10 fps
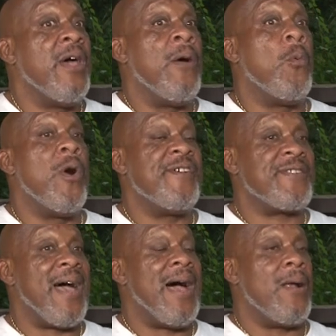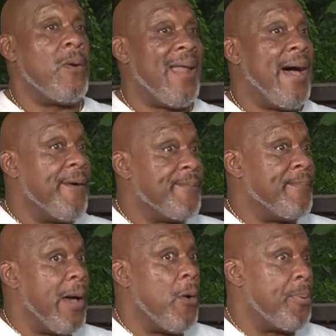And once I allow
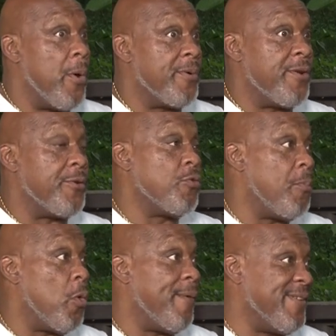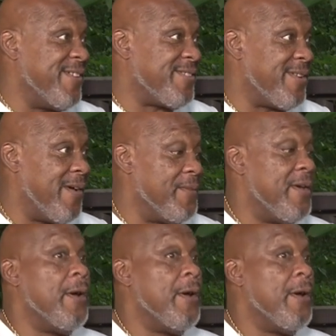my opponent to do more of his stuff,